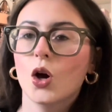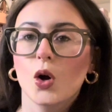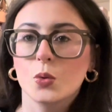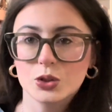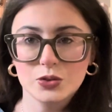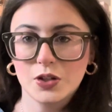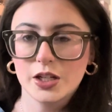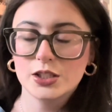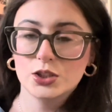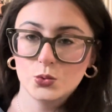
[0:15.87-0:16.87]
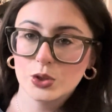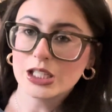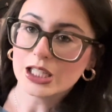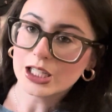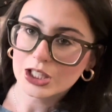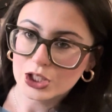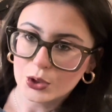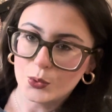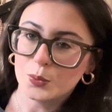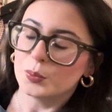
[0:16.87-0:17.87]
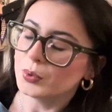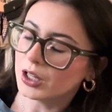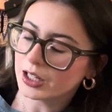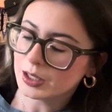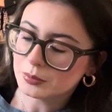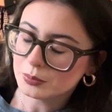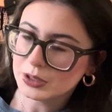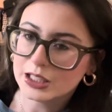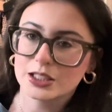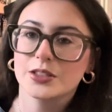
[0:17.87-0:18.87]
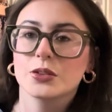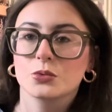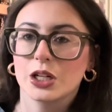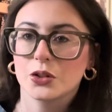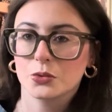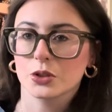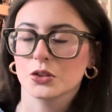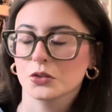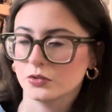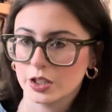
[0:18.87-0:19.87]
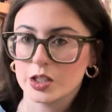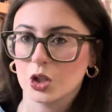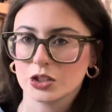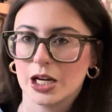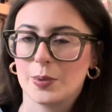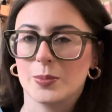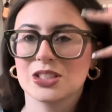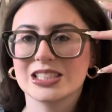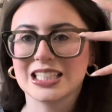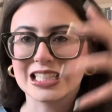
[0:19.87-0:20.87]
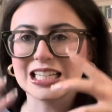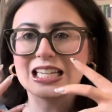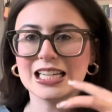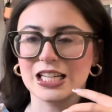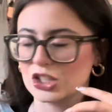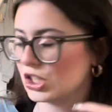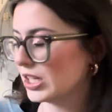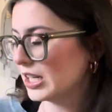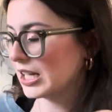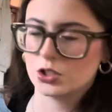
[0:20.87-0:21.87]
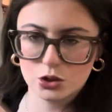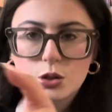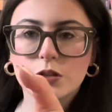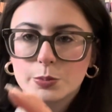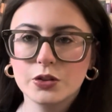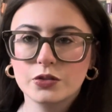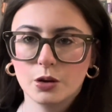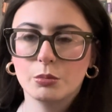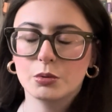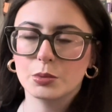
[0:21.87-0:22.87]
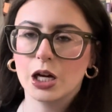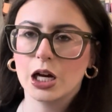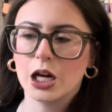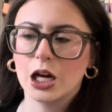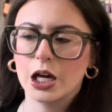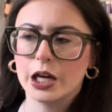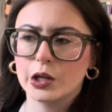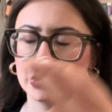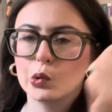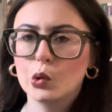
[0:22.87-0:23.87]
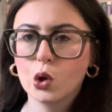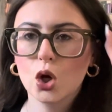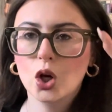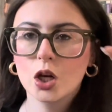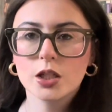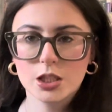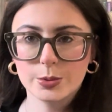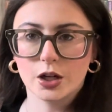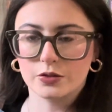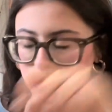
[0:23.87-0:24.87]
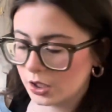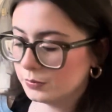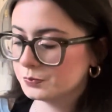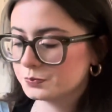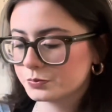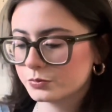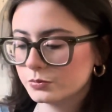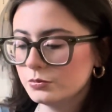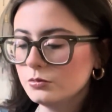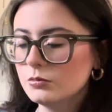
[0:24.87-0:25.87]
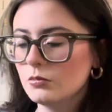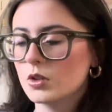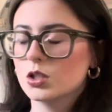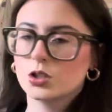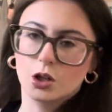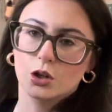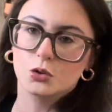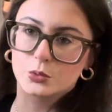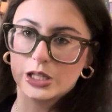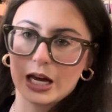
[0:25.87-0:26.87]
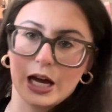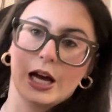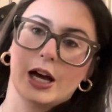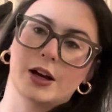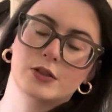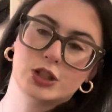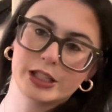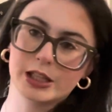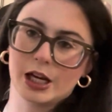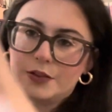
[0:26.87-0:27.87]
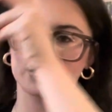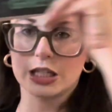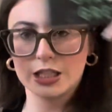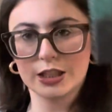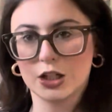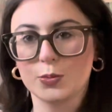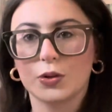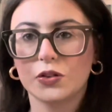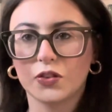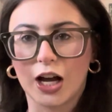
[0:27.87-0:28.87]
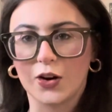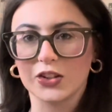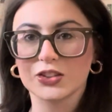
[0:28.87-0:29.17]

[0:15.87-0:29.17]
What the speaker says: which is very sweet and cute, but because I haven't read a thriller in a very long time, I'm just like itching. Two of them are from my TBR video. So we have She Left and Such Pretty Flowers.